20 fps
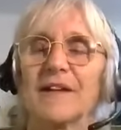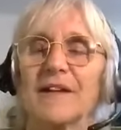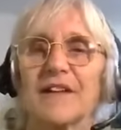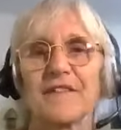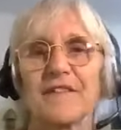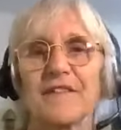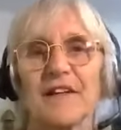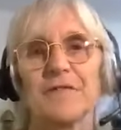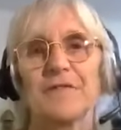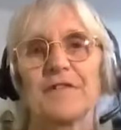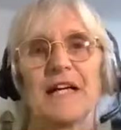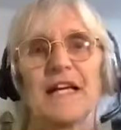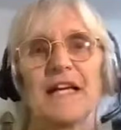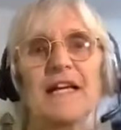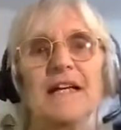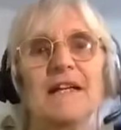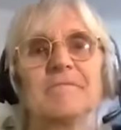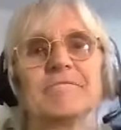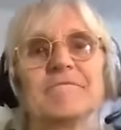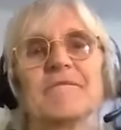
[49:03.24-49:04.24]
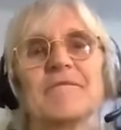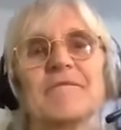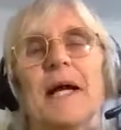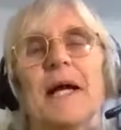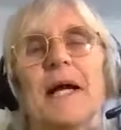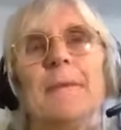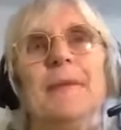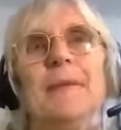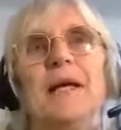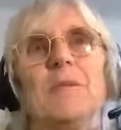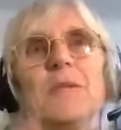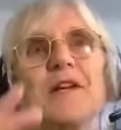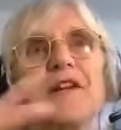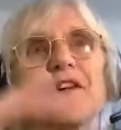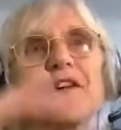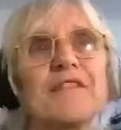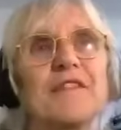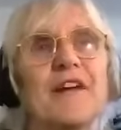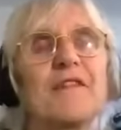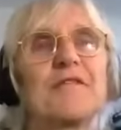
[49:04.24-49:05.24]
The suffering, what I mean with
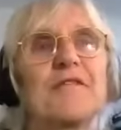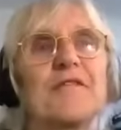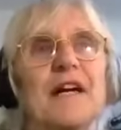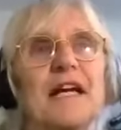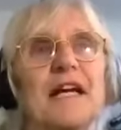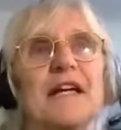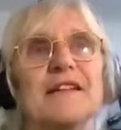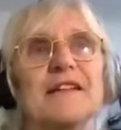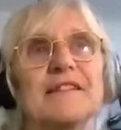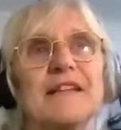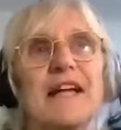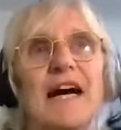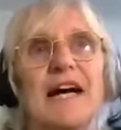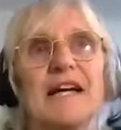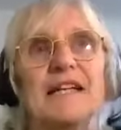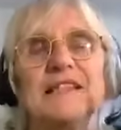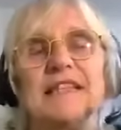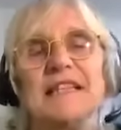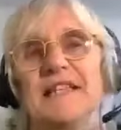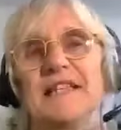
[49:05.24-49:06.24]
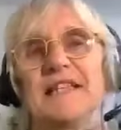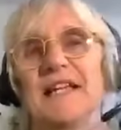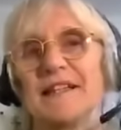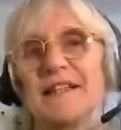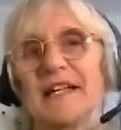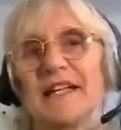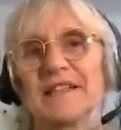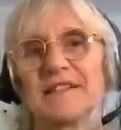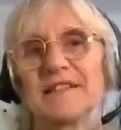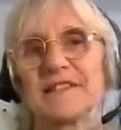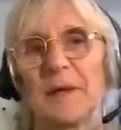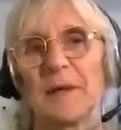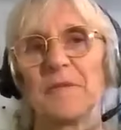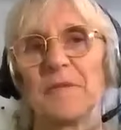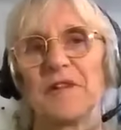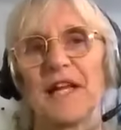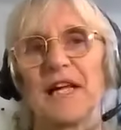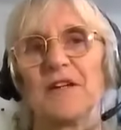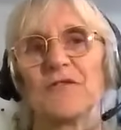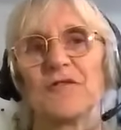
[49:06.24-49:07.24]
the suffering is the idea that there's
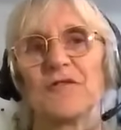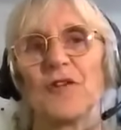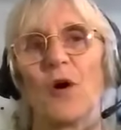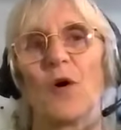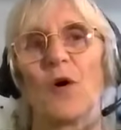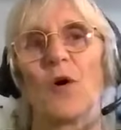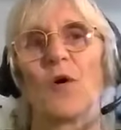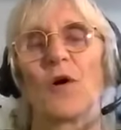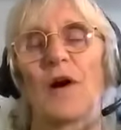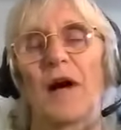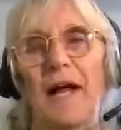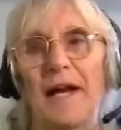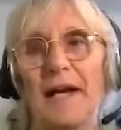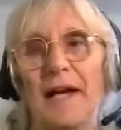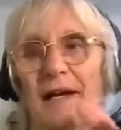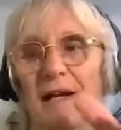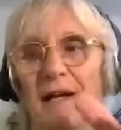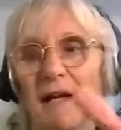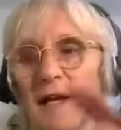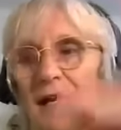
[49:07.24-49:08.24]
something wrong and